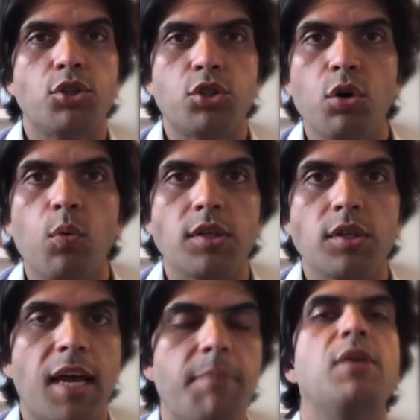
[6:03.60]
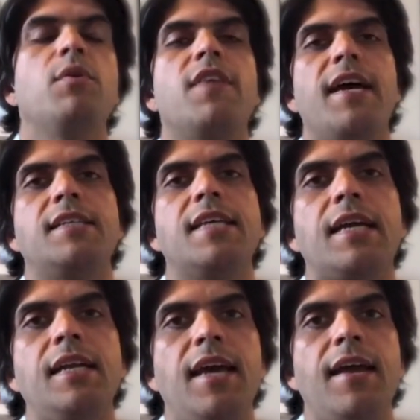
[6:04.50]
We're not sure what's happening with that
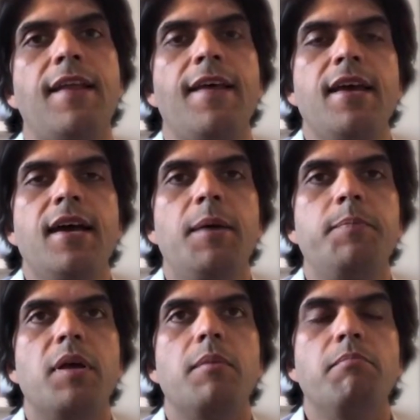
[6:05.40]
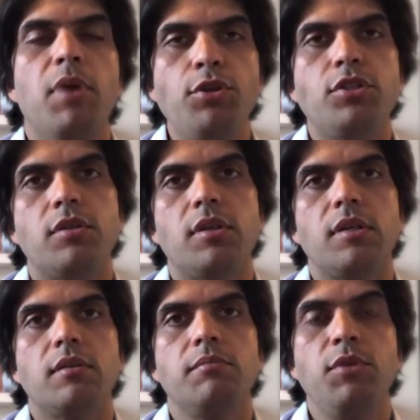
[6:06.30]
exactly yet. Most
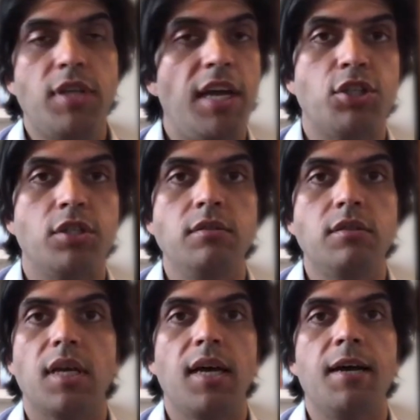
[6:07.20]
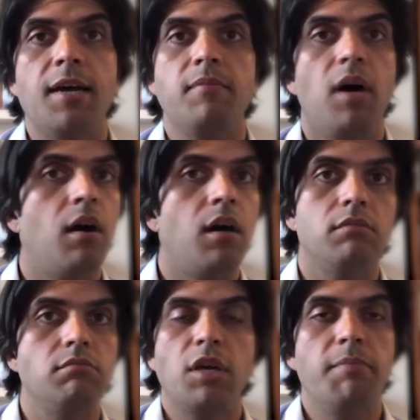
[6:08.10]
mutations
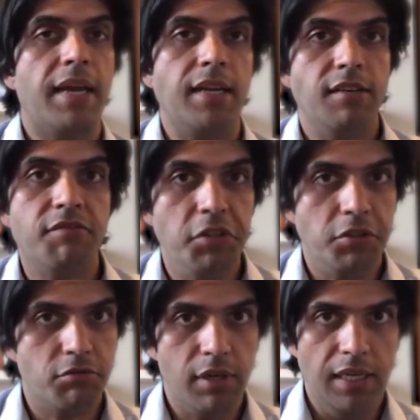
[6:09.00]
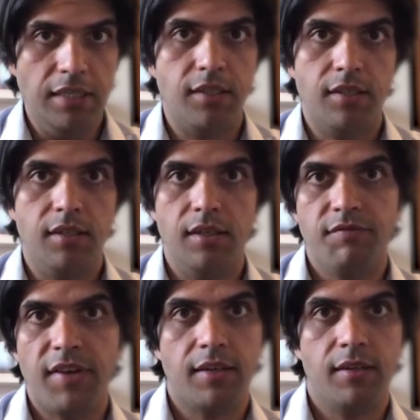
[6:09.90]
don't make any difference really to
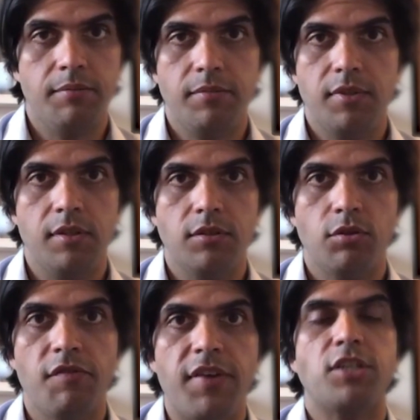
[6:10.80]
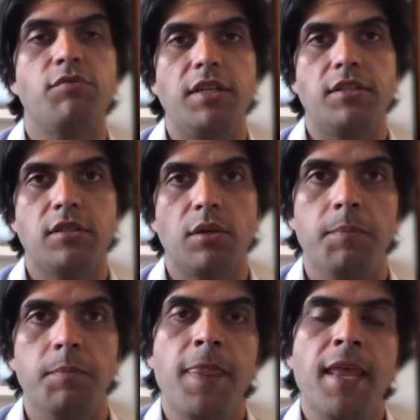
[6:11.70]
the sort of infection rates and
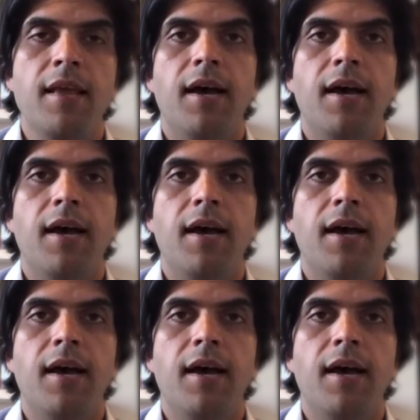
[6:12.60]
so on.